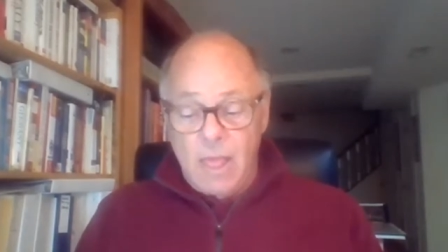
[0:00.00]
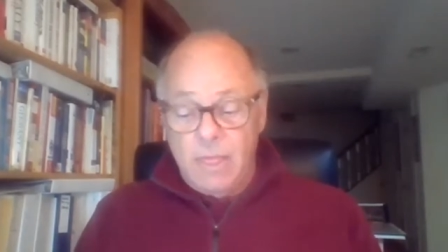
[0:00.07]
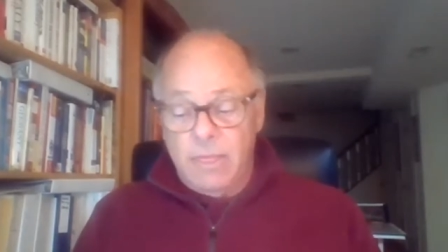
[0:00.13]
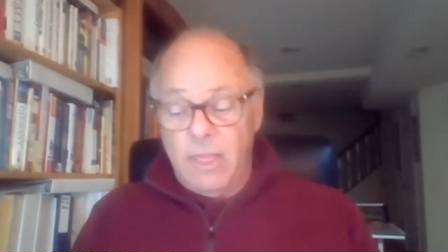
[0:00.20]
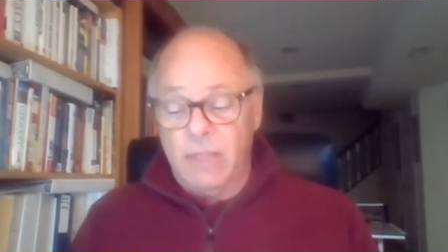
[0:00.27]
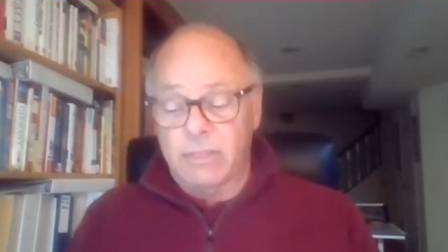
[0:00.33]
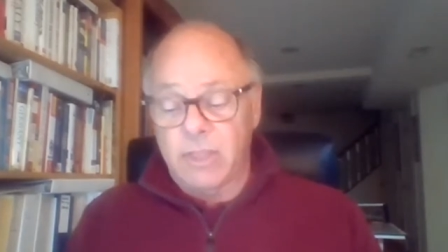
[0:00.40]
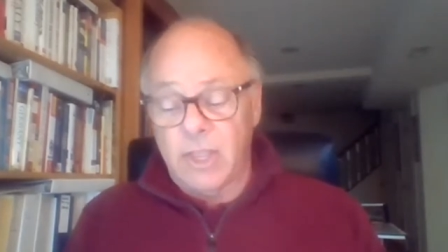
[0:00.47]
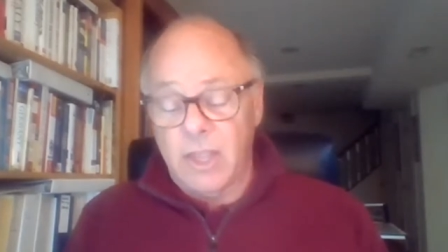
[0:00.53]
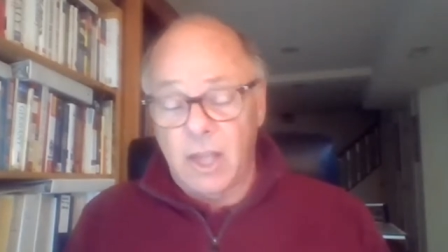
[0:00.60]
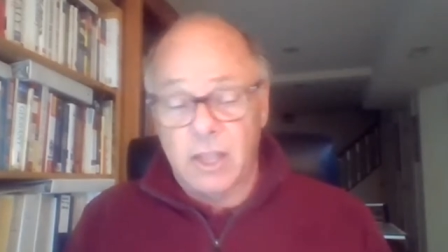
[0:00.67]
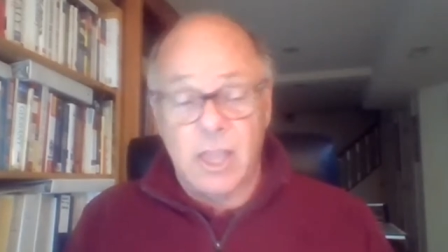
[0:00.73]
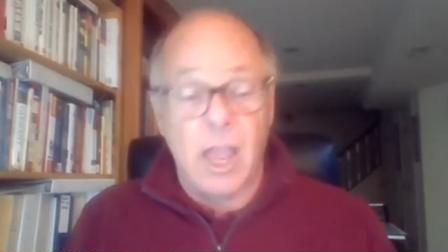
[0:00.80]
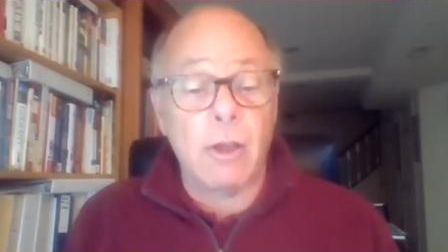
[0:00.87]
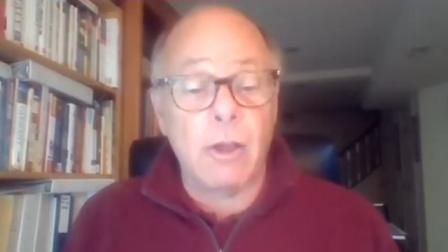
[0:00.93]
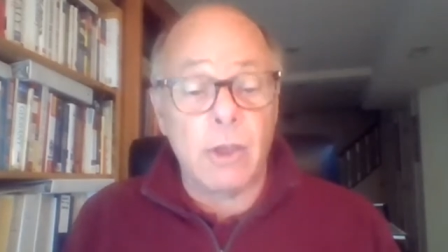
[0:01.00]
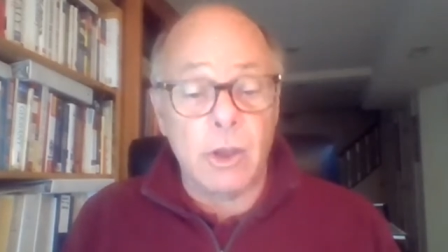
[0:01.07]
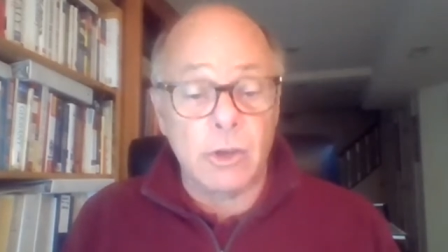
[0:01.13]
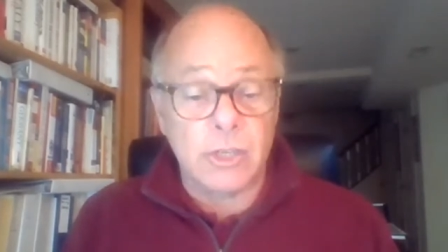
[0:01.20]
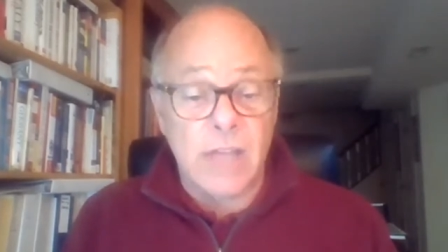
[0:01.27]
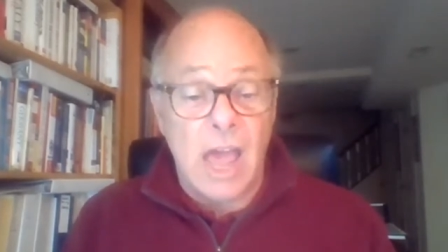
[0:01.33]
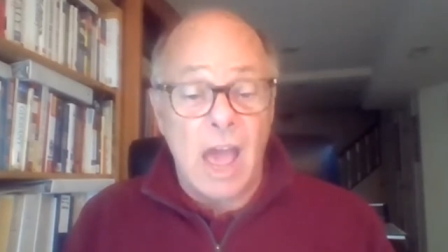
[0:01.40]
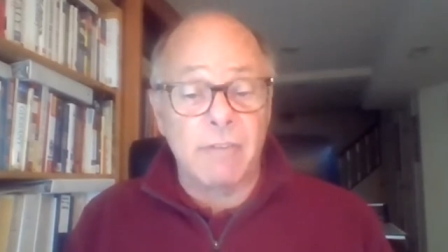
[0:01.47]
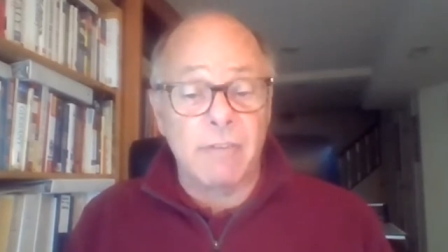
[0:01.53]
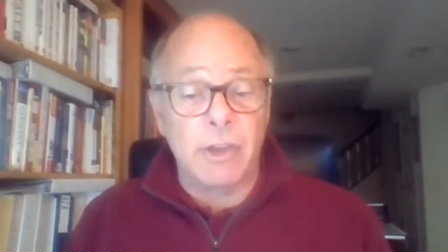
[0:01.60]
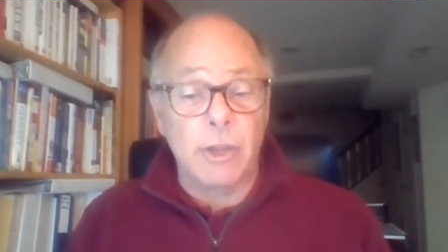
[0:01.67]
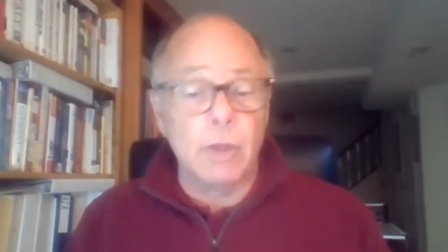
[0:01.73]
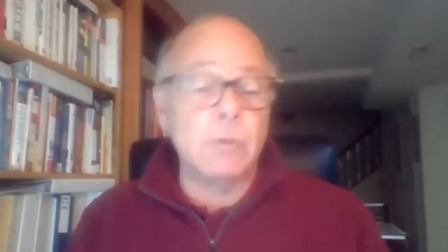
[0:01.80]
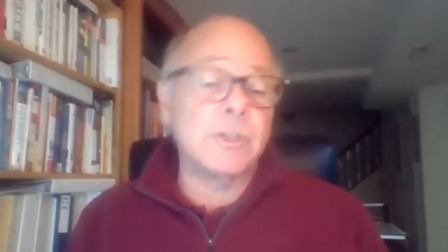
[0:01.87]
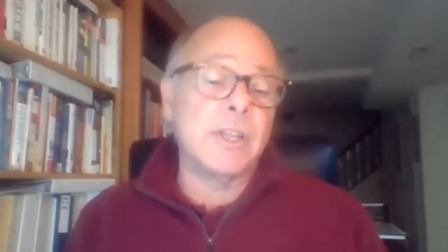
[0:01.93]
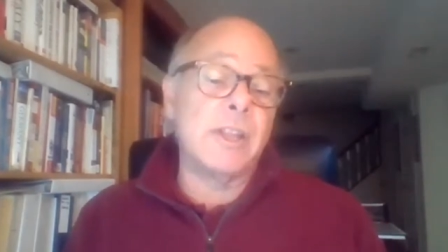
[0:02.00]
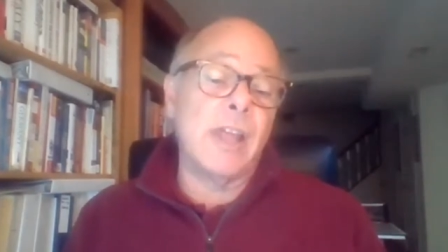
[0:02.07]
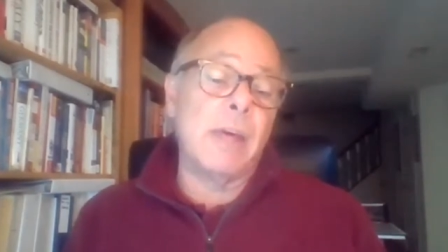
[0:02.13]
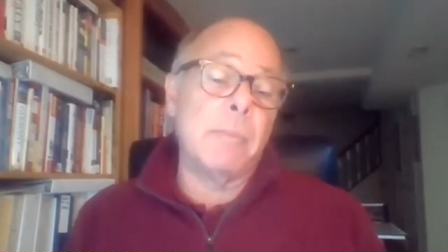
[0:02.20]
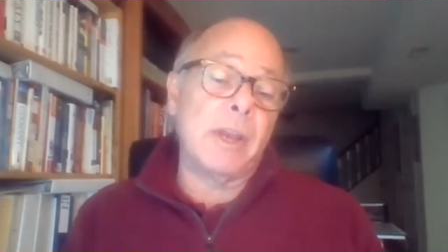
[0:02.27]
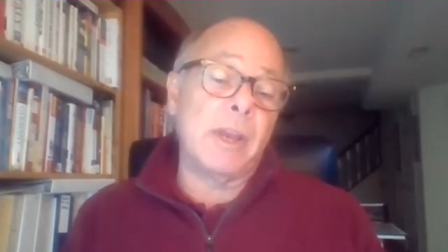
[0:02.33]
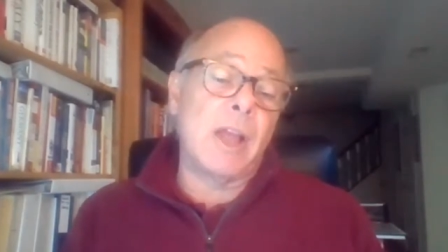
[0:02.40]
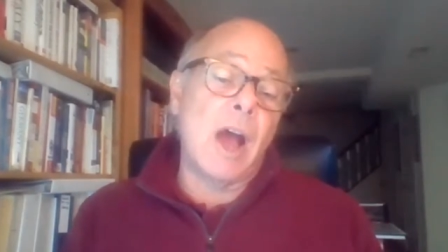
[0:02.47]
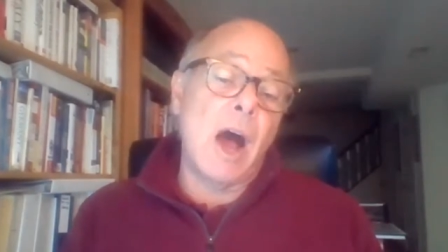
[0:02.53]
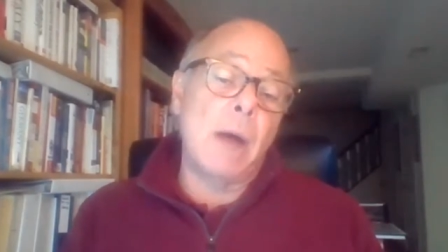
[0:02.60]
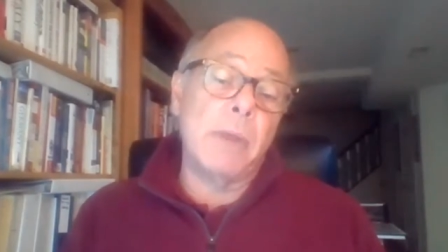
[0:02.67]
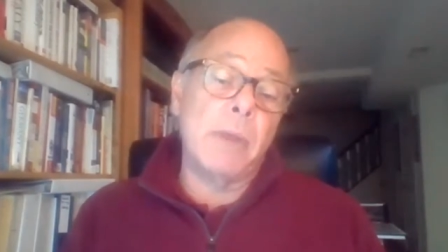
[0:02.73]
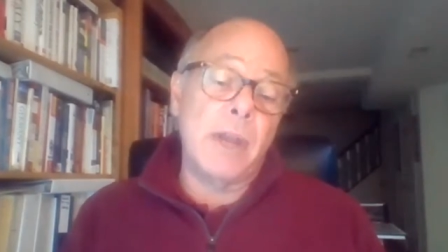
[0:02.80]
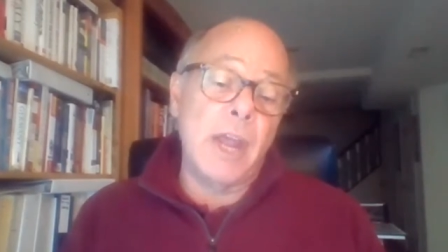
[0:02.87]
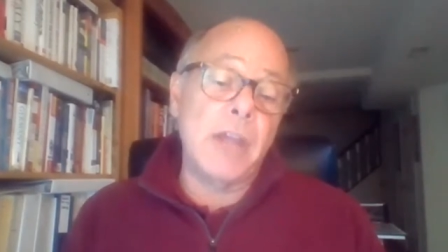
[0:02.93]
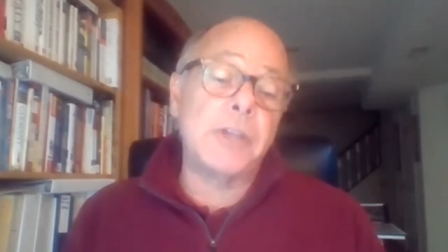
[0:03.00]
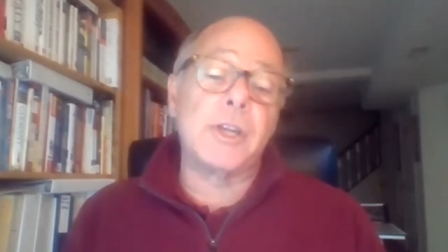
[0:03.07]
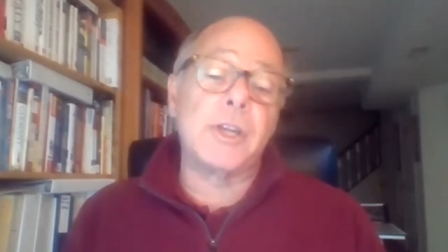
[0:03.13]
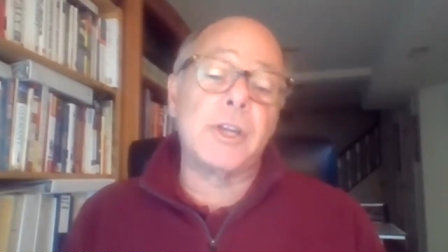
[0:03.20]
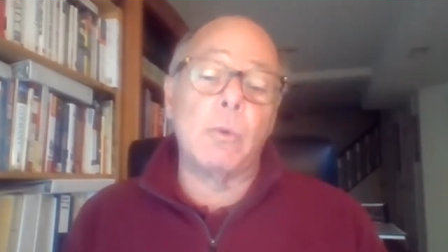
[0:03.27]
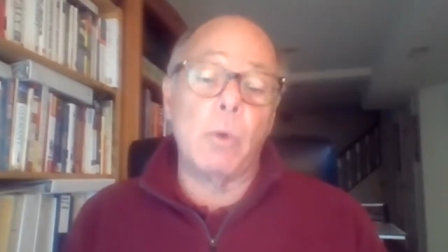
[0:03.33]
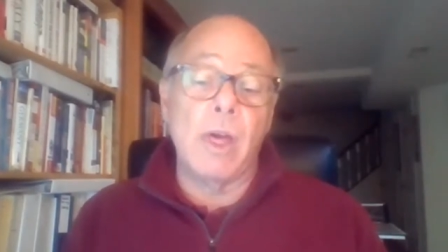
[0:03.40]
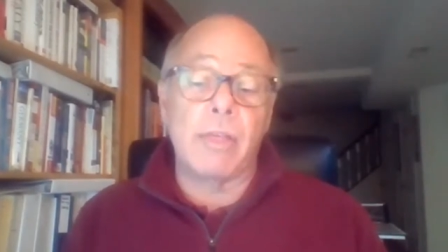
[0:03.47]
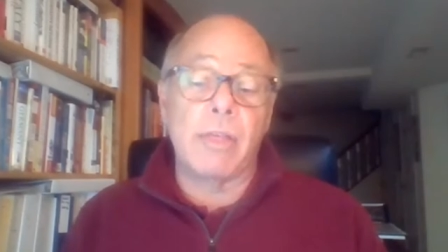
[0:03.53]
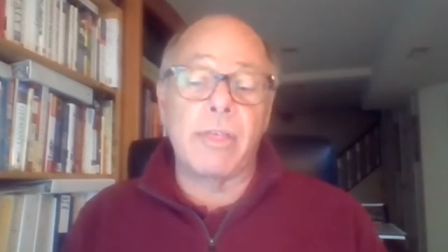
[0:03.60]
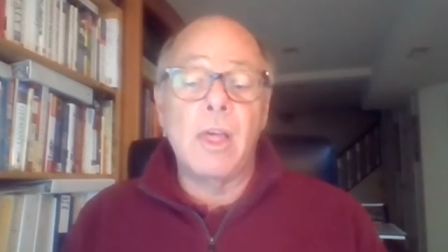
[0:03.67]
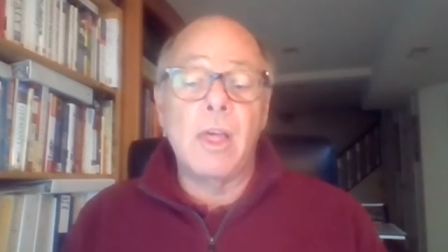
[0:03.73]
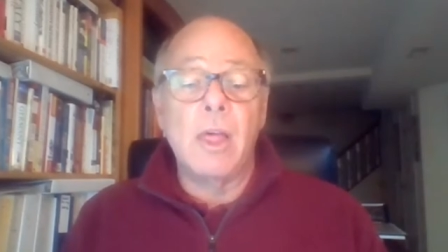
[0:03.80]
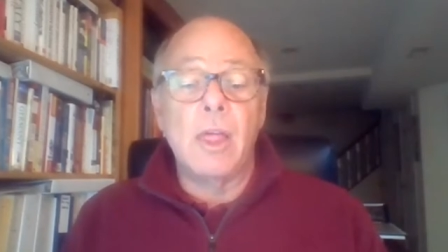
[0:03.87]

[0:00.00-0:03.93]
the carriers have, and using them in combination with